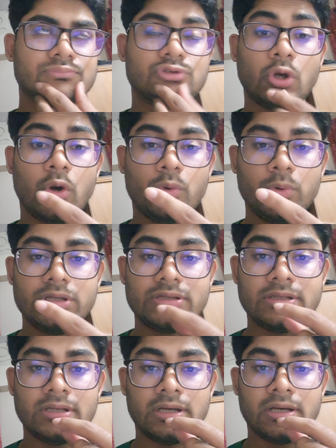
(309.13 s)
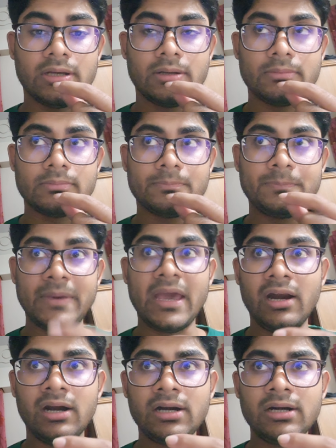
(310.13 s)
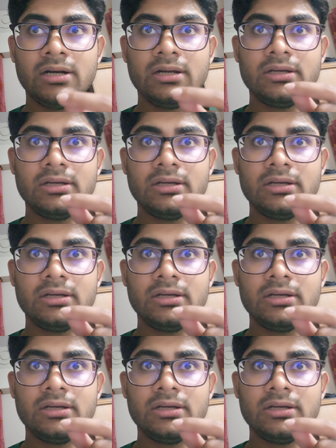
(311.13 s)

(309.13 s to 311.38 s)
talk with pair